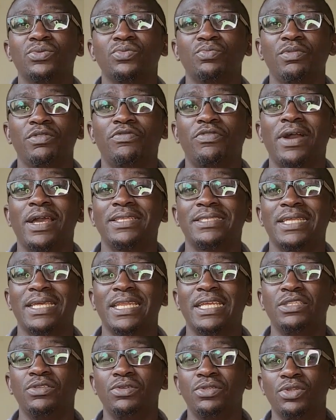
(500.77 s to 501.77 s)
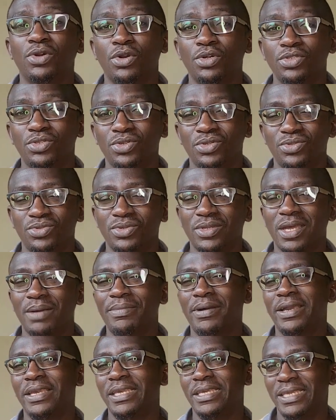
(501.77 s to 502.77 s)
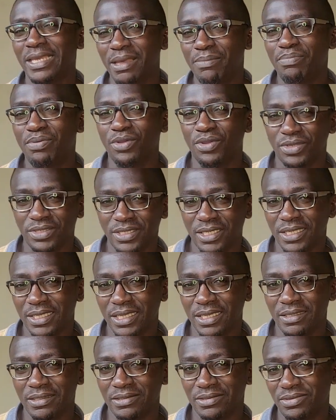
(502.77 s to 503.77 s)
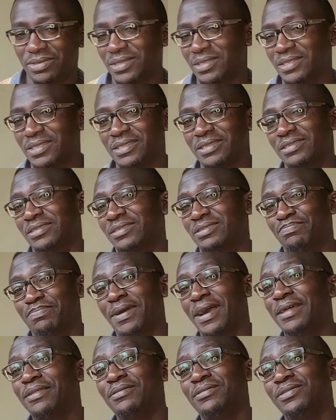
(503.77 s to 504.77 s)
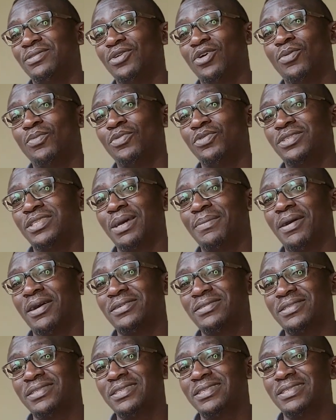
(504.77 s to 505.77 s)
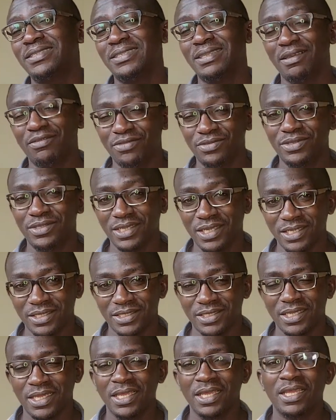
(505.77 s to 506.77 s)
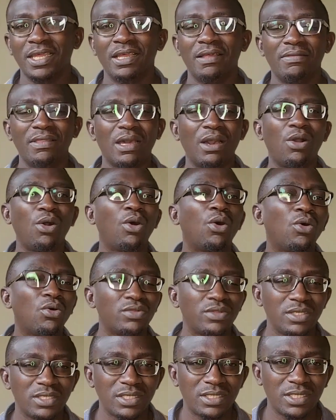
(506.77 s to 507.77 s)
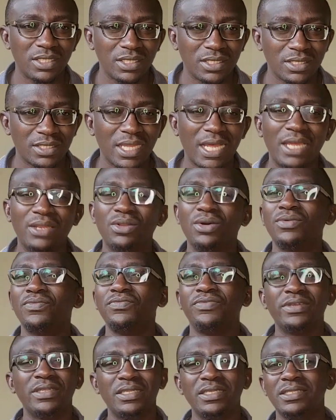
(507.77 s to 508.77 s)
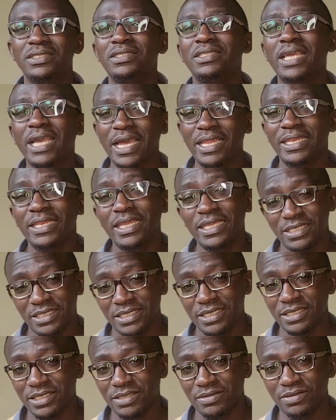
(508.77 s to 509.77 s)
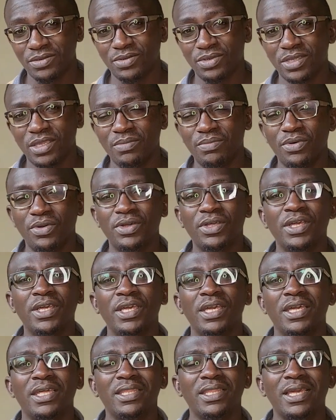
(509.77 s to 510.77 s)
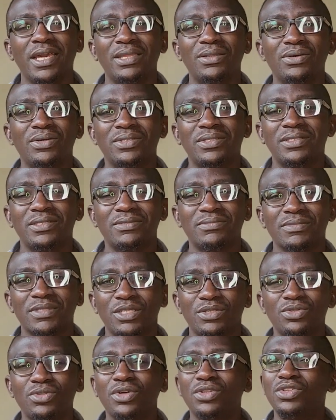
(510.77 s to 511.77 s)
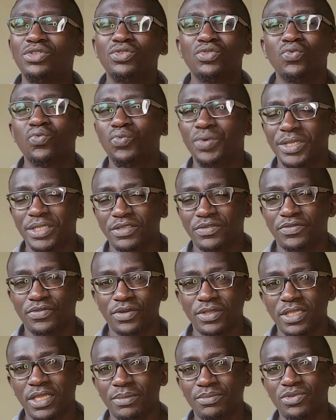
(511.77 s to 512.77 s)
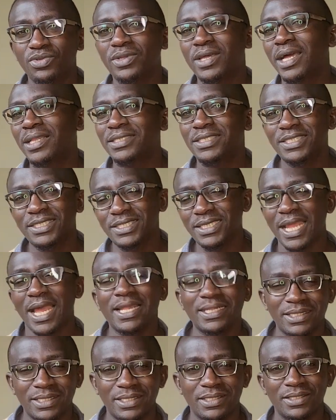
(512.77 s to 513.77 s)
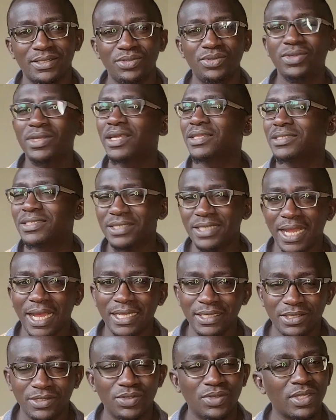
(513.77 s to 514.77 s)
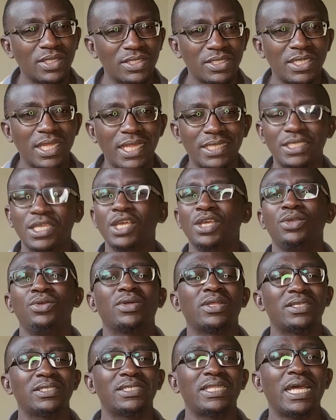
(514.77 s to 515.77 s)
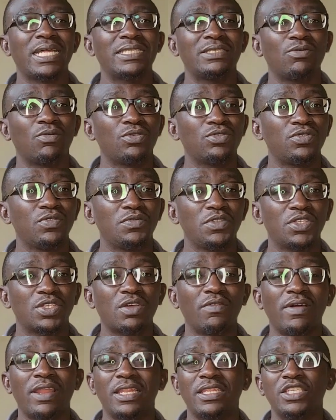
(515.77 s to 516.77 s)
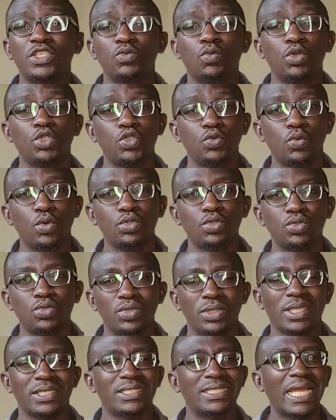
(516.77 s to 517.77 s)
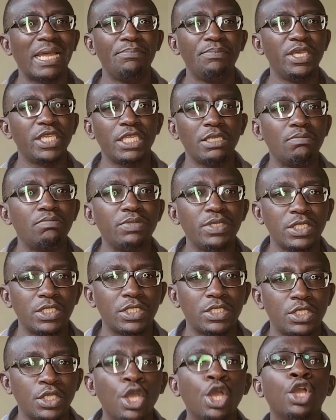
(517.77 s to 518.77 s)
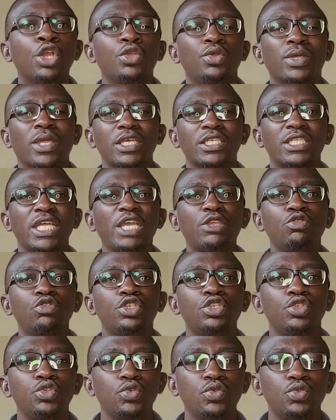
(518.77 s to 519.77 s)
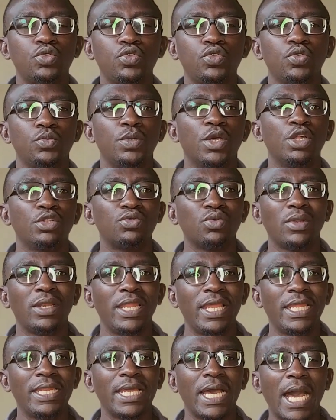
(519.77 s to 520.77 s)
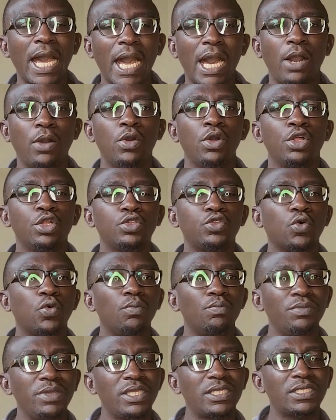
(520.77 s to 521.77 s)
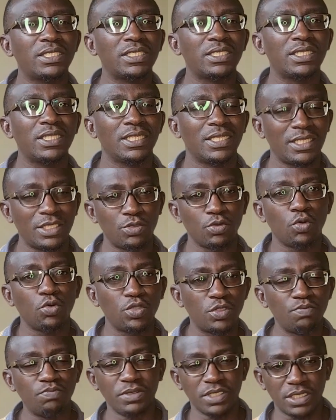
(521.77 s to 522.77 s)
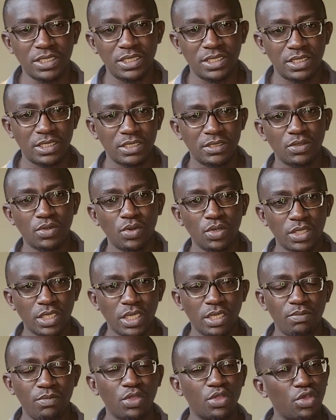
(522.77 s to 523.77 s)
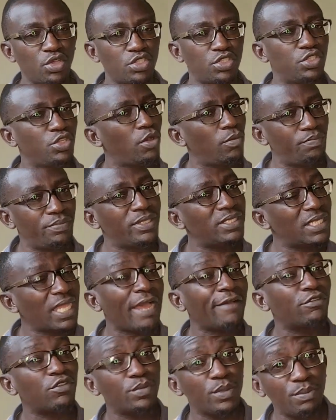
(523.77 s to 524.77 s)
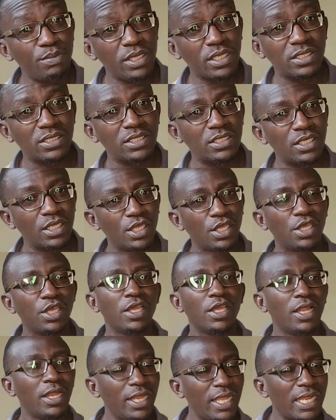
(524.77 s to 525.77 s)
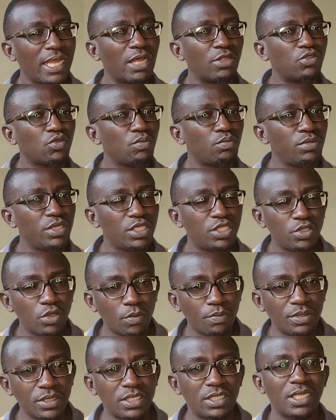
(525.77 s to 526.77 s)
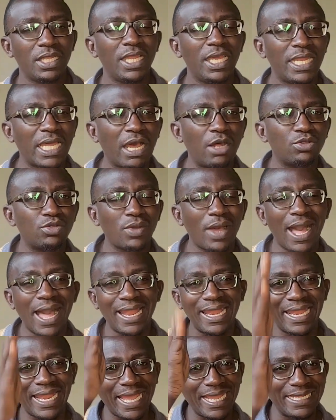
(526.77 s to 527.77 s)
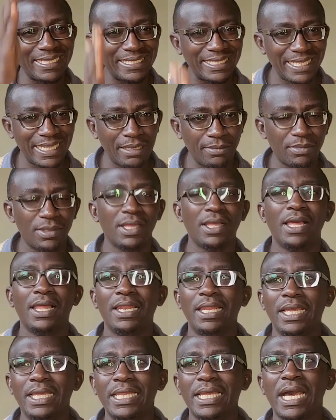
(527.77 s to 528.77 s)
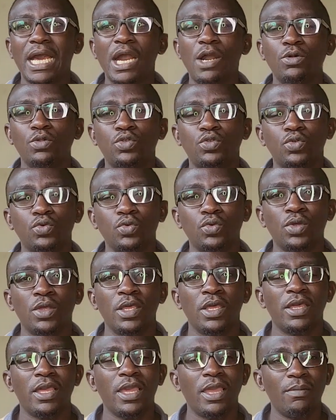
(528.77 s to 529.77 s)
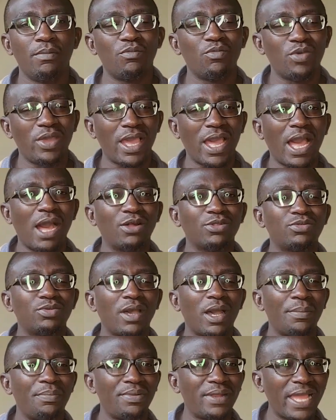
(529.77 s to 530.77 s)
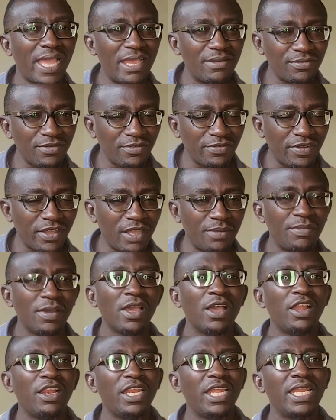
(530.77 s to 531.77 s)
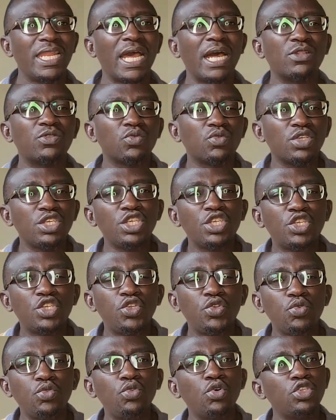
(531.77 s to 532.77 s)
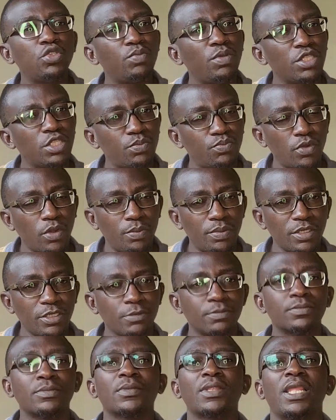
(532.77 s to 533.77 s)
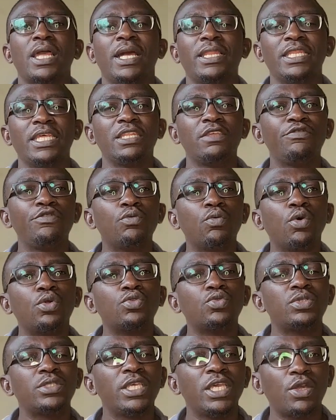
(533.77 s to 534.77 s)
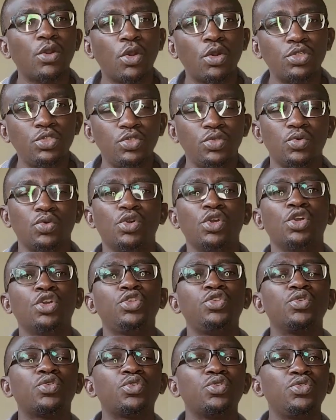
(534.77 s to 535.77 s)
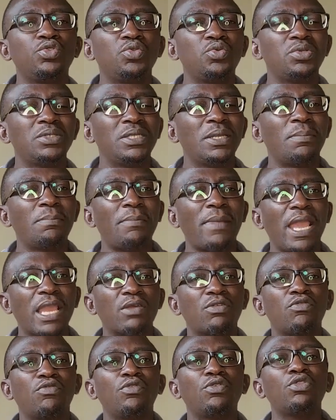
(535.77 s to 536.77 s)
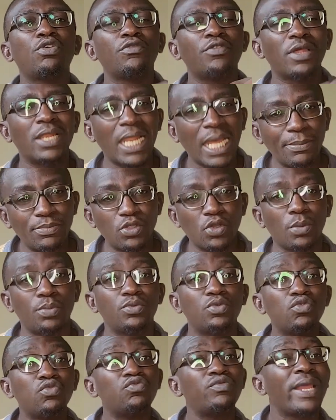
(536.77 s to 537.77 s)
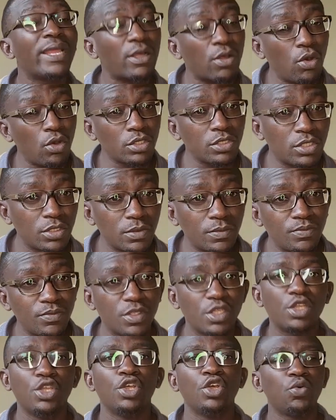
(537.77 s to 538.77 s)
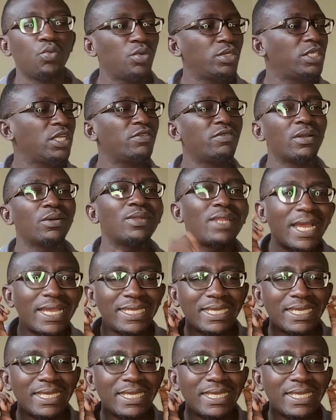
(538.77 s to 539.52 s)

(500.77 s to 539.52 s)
before I started doing audio, it took about a year plus again. You can see this spanned almost about 6-7 years. Now all these things are not really, they are necessary, okay, but they are not, you don't need to wait for them. You can start once you discover that this is what you want to do. You can start making beats. You can start using YouTube to learn how to mix those beats, okay, because your beats have to be mixed. Learn how to mix your beats, learn how to align them, learn how to apply reverb, learn how to EQ those beats properly. And then if you want to take audio, you can use the microphone of your laptop to record with a regular